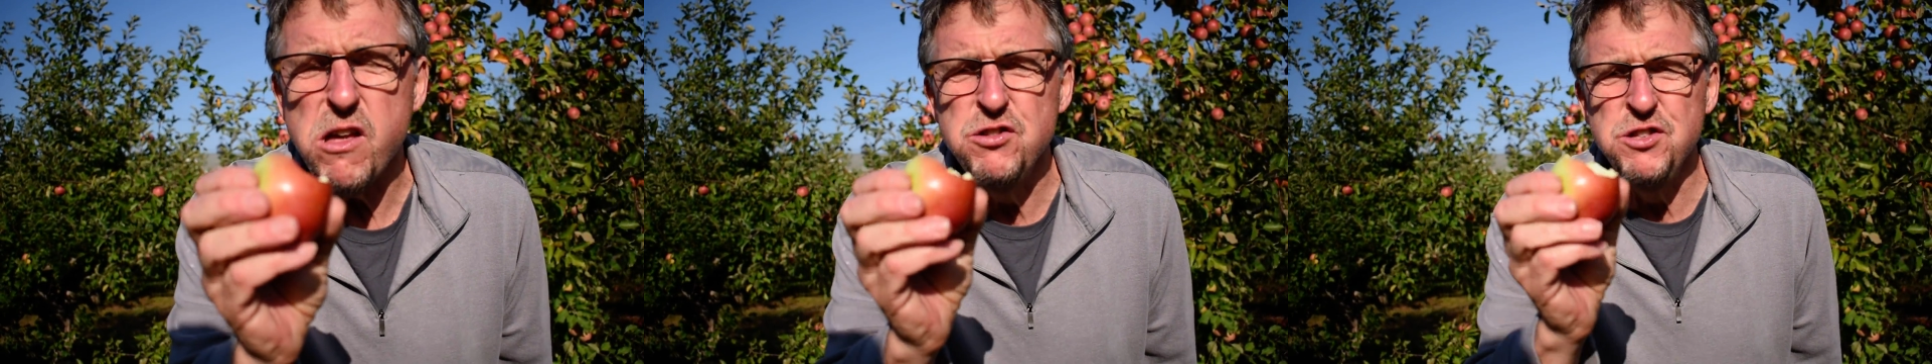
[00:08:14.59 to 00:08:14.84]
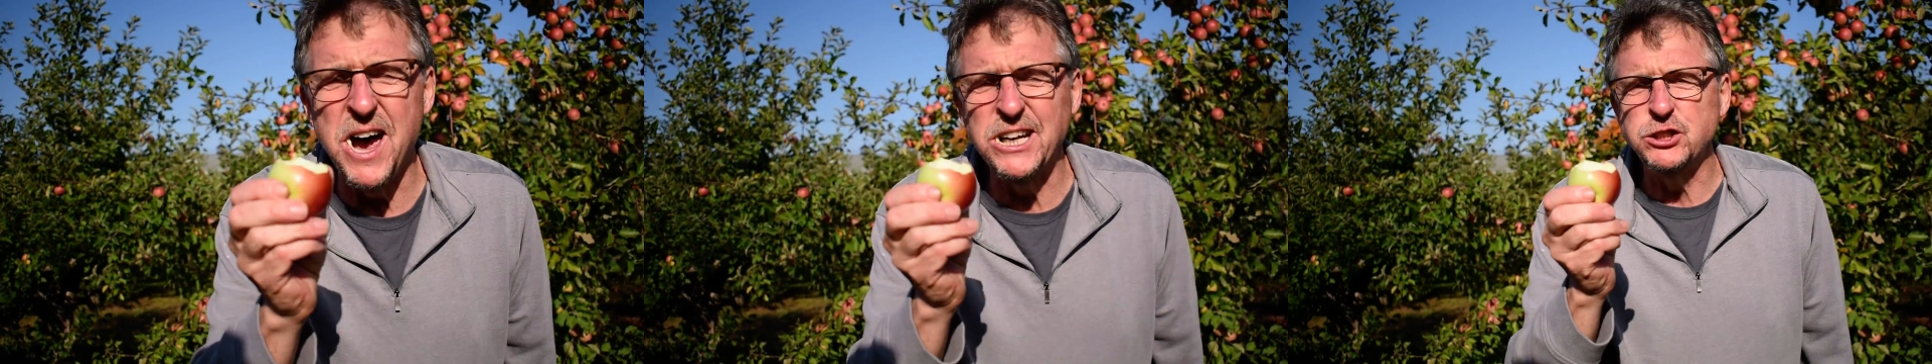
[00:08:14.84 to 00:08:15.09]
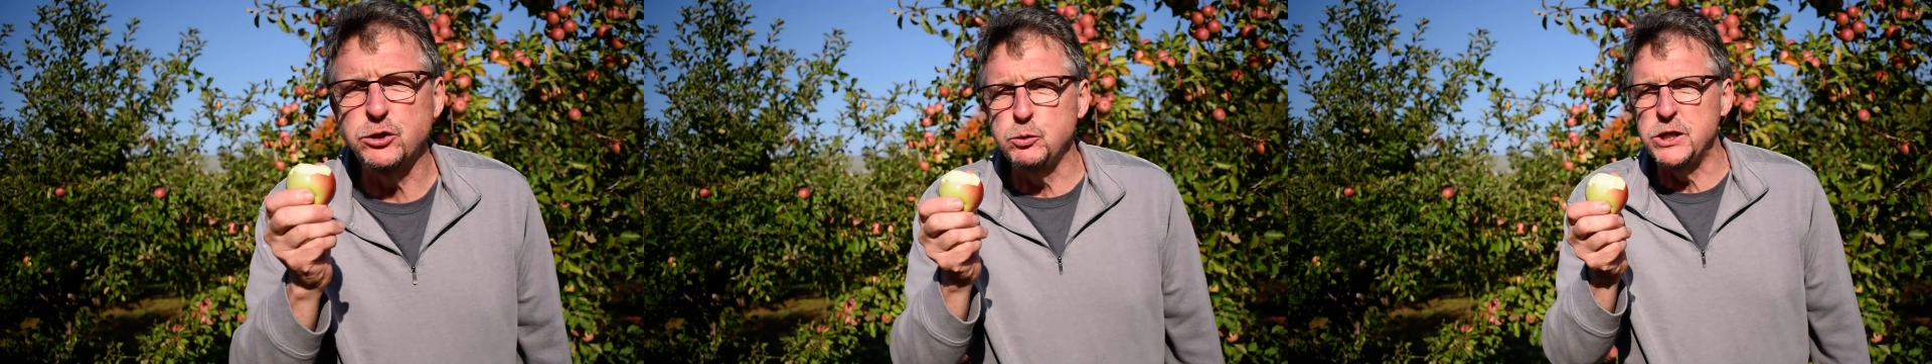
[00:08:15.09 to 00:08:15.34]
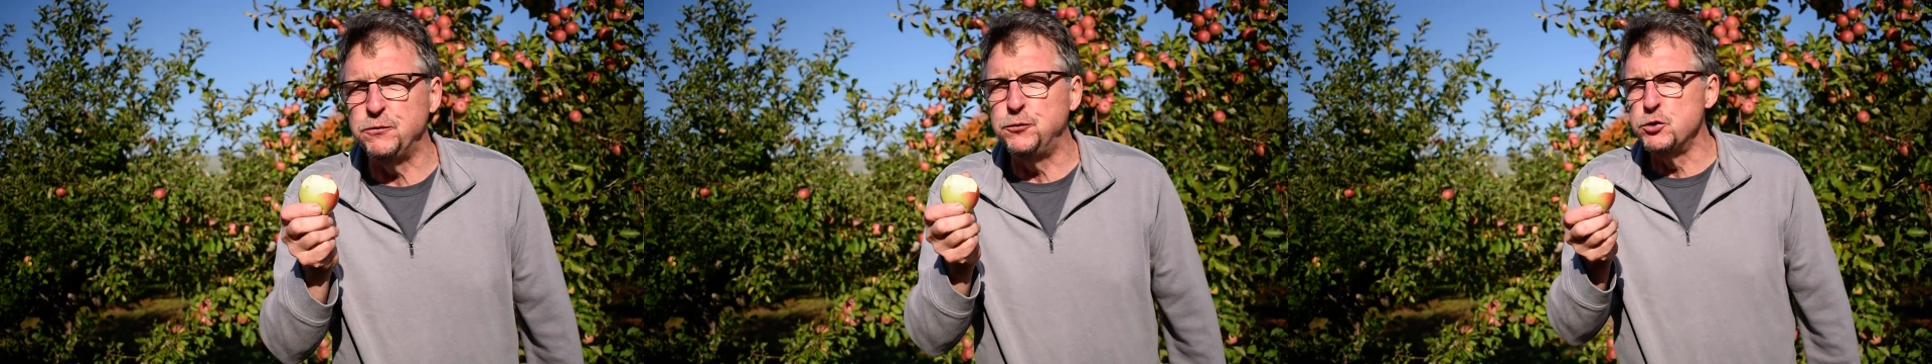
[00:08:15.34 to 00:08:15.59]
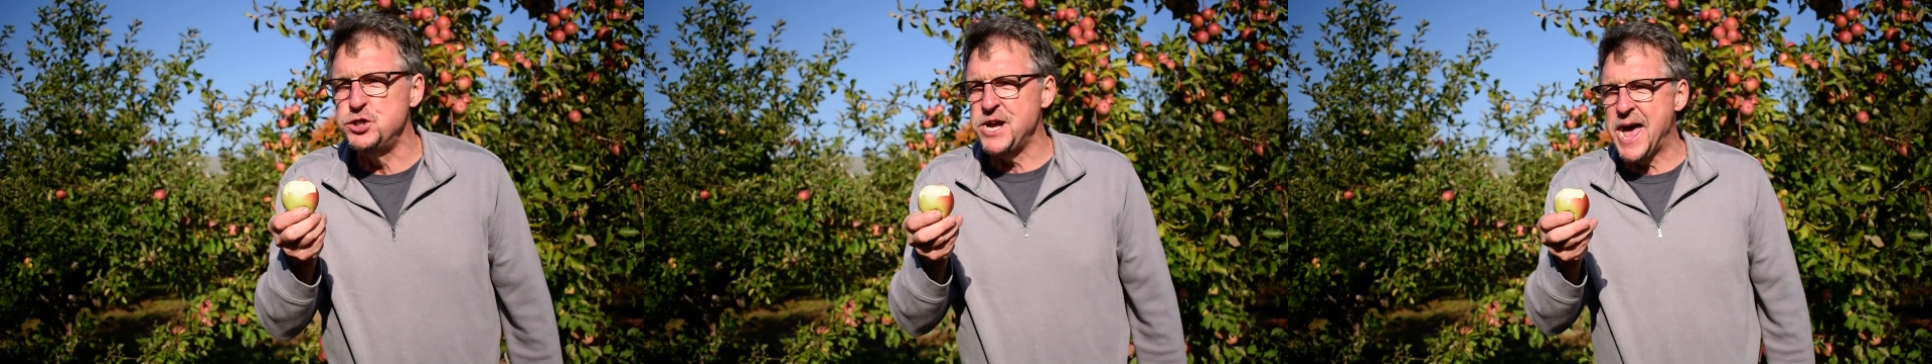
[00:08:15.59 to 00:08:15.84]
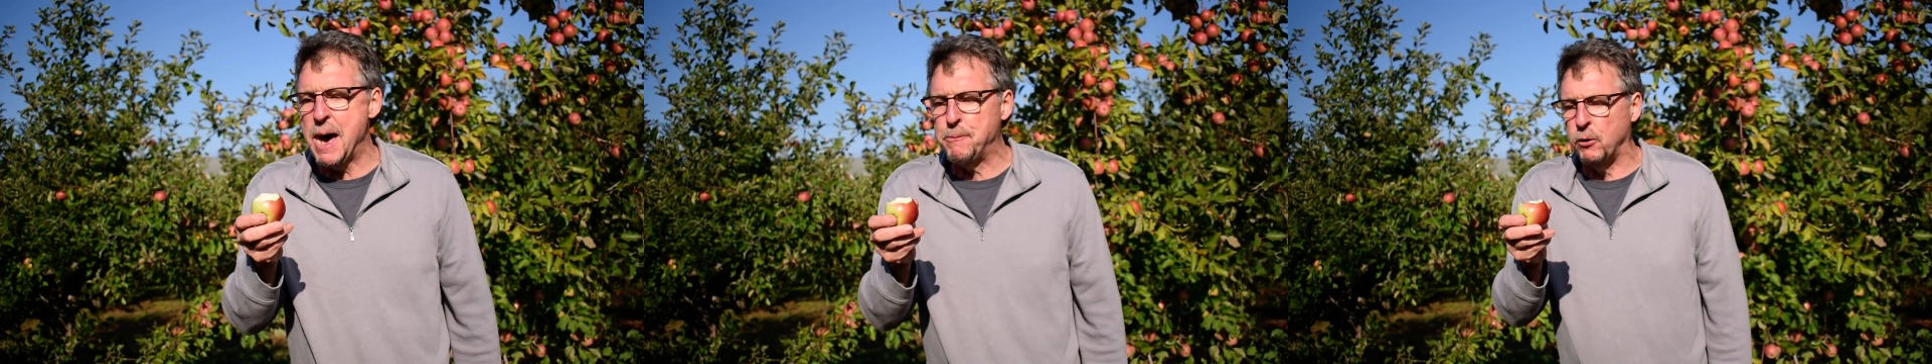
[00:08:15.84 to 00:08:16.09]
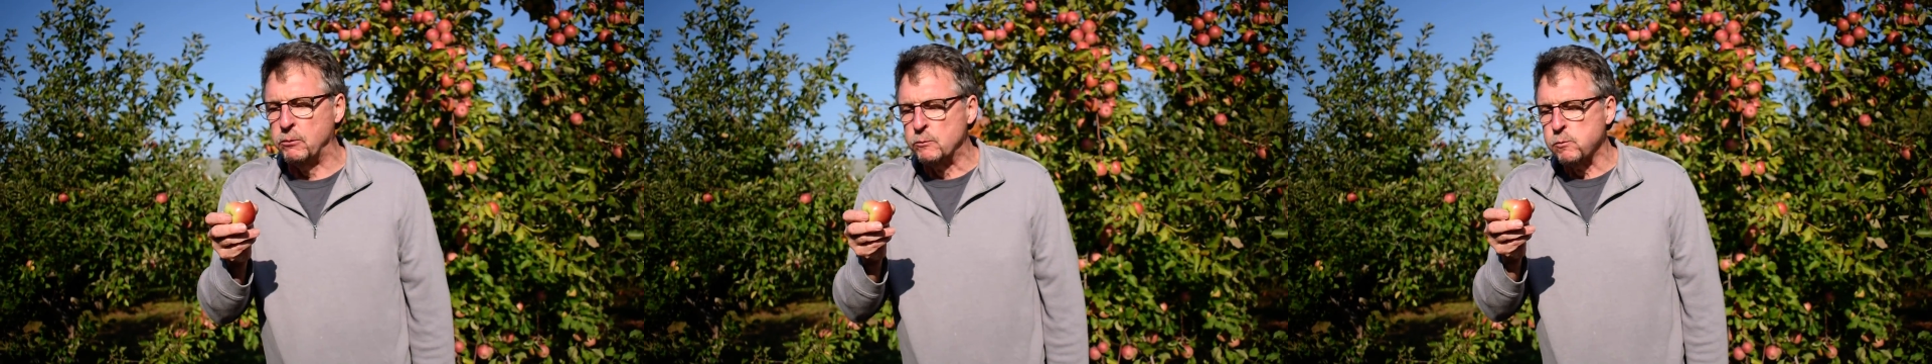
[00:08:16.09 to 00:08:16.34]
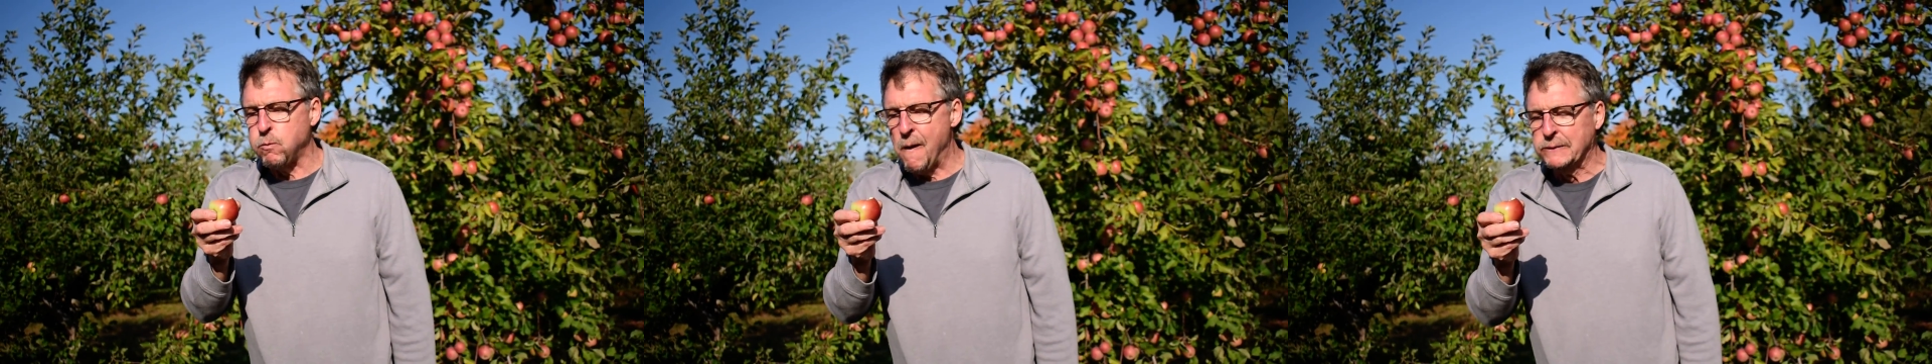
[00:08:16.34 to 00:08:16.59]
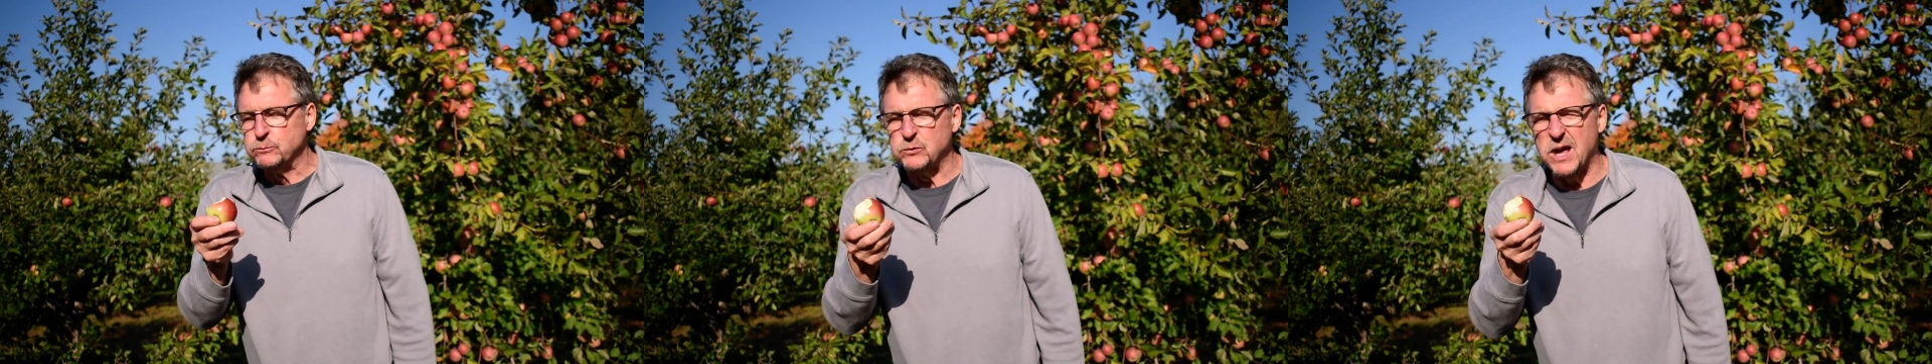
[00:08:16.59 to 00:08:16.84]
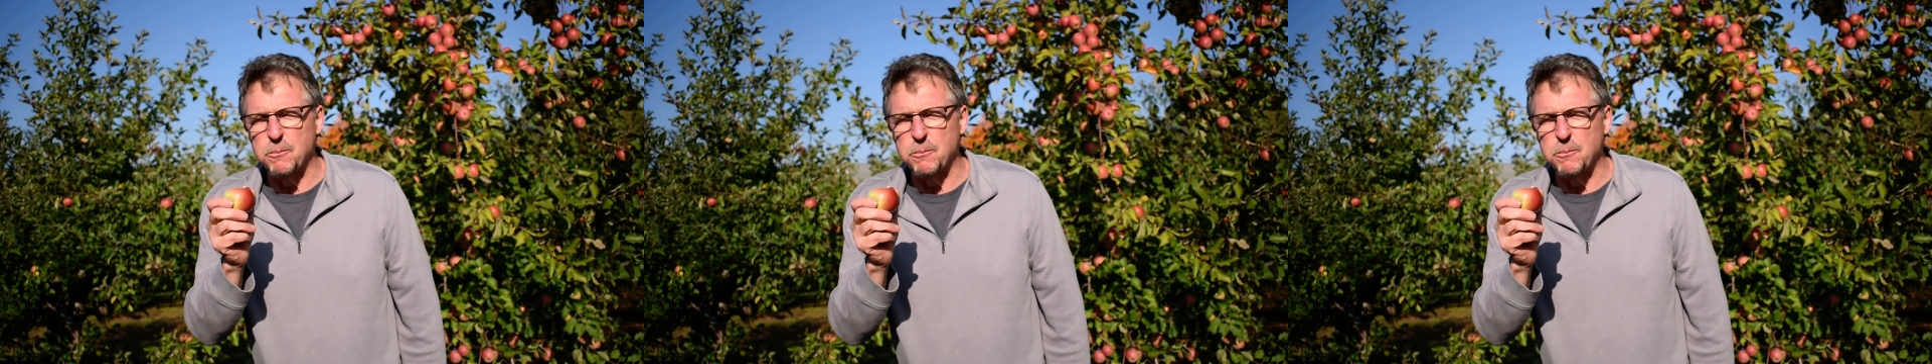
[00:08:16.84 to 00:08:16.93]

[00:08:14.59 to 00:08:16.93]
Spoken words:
Nice, sweet Fuji apple. Now